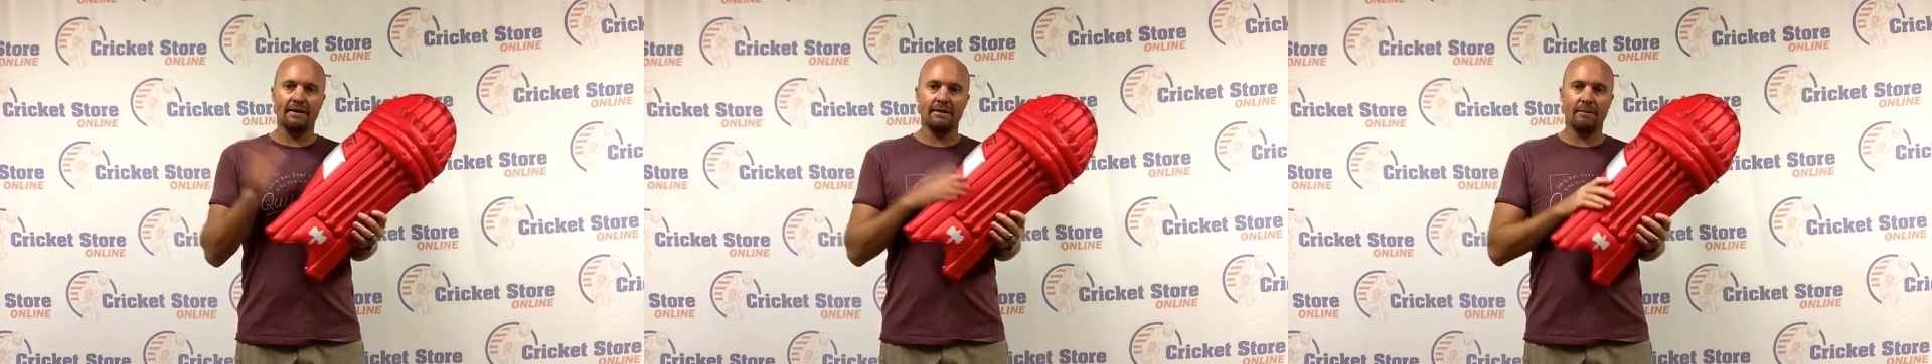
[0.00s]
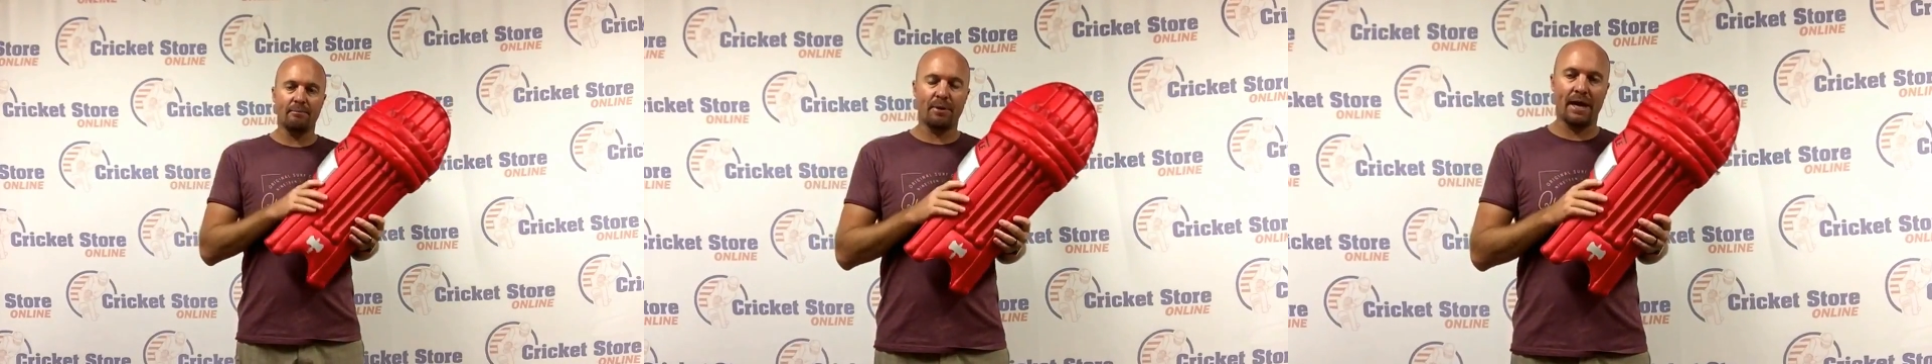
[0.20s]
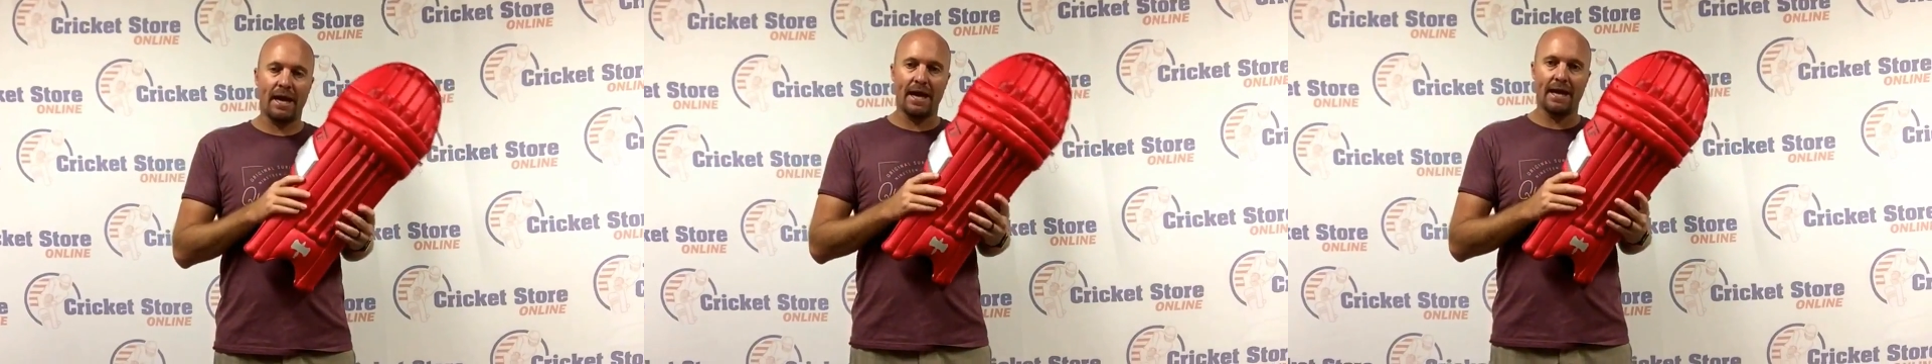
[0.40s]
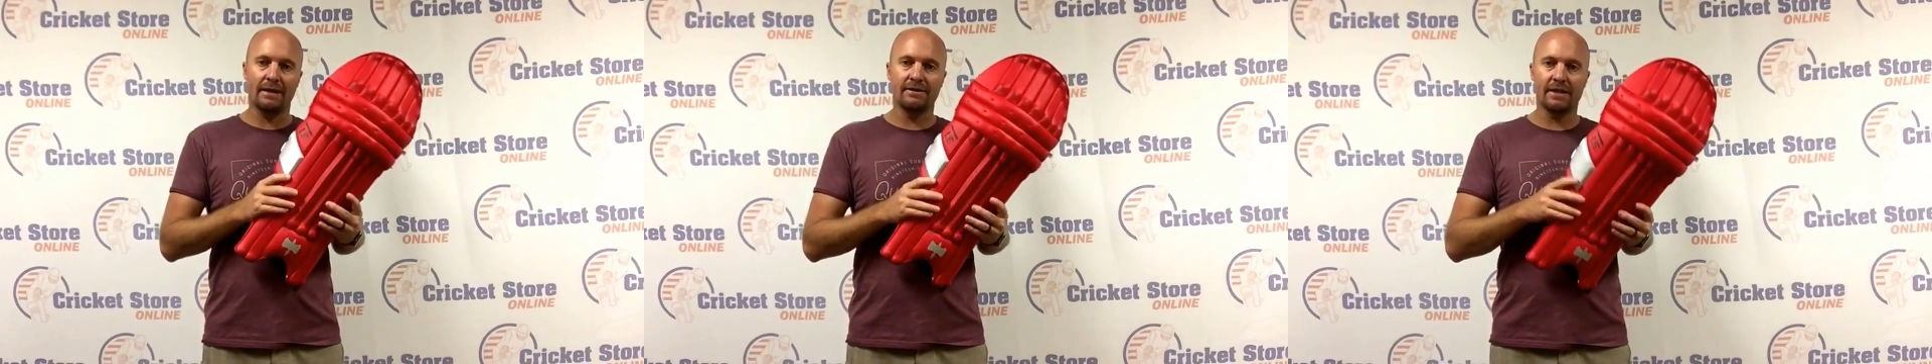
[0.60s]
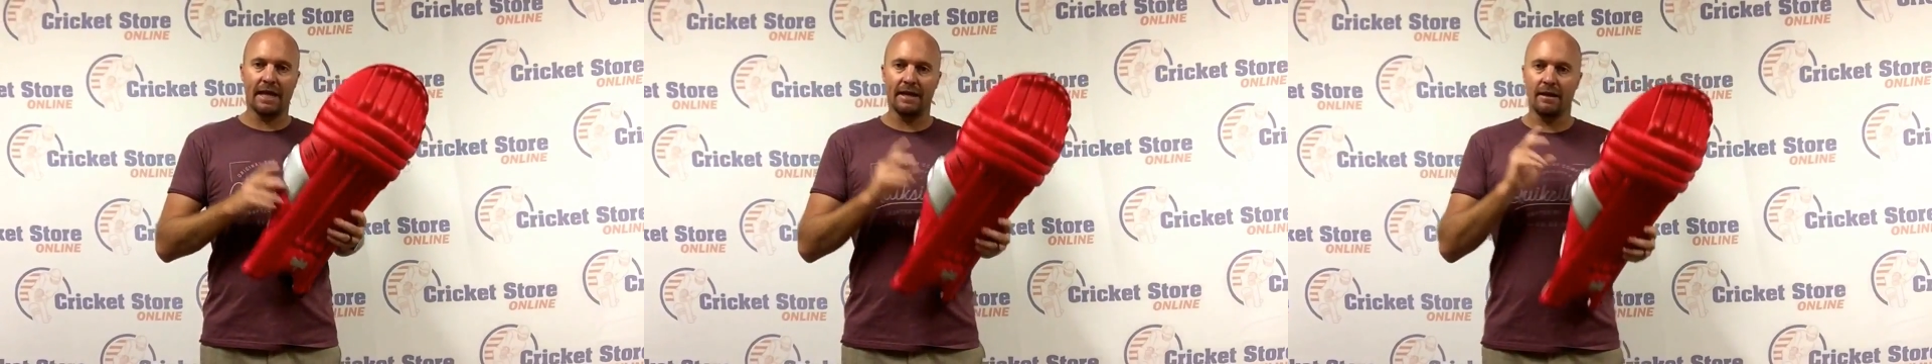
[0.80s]
the
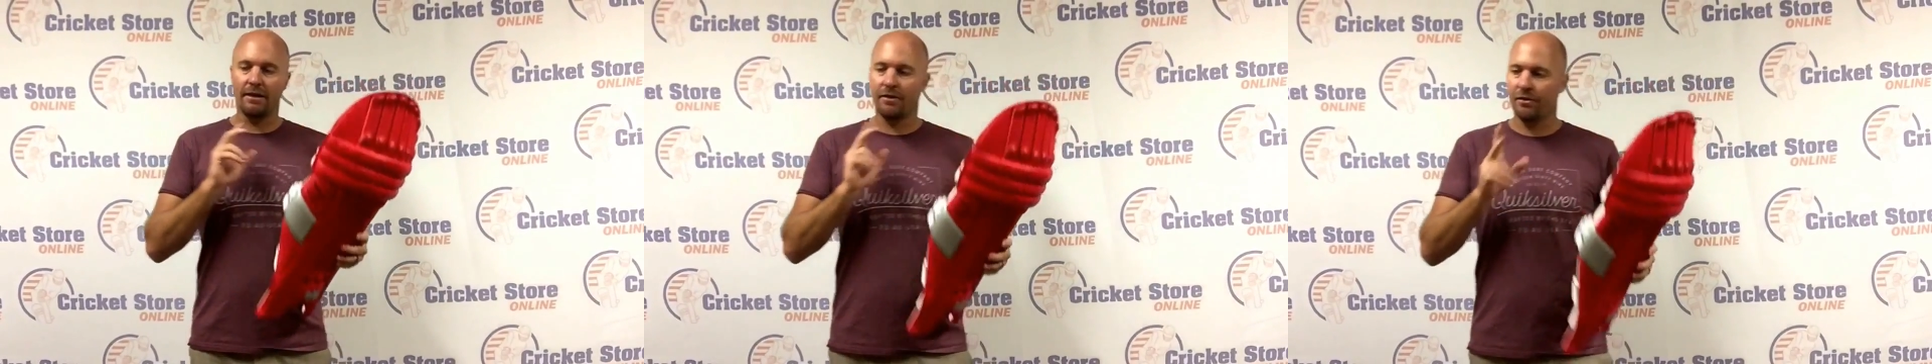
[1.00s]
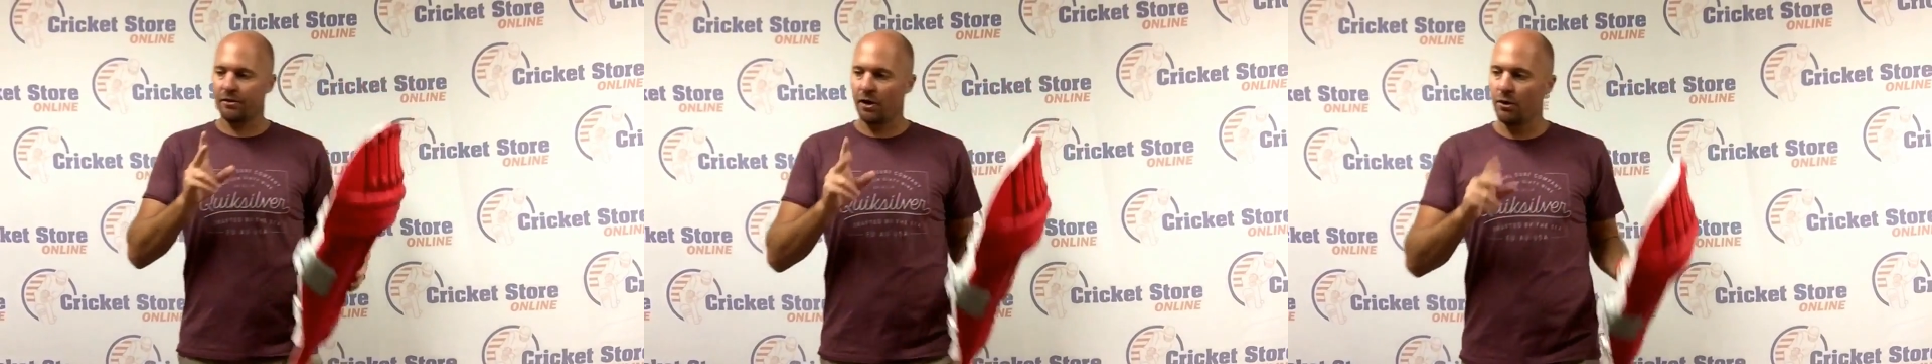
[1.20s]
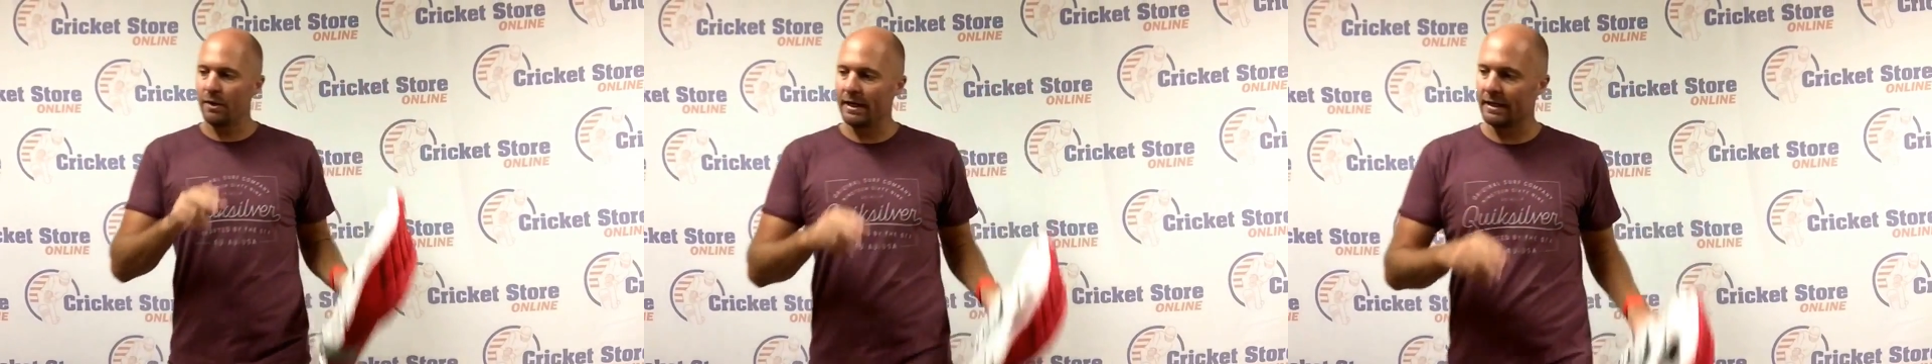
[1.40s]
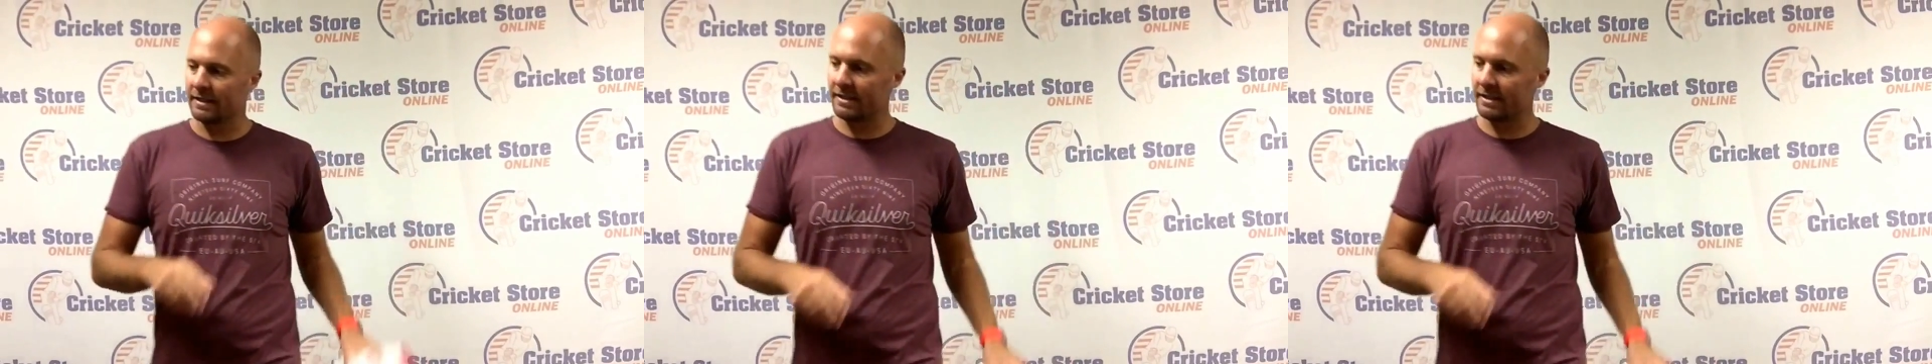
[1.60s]
pads, and I'll throw in a